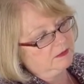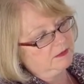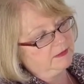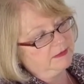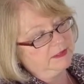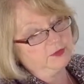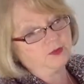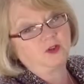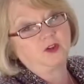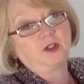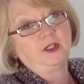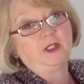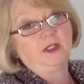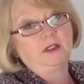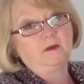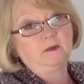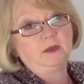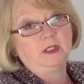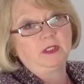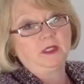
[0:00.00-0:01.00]
literally in
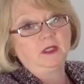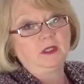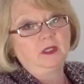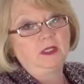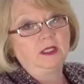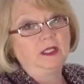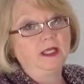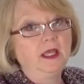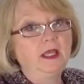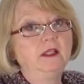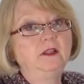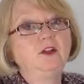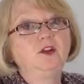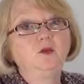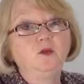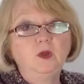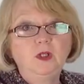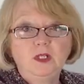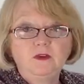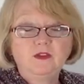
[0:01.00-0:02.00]
the middle. Again, you
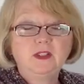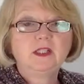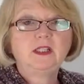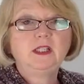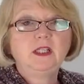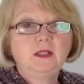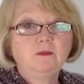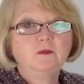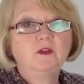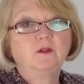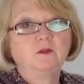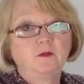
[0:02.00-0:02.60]
will have a seam to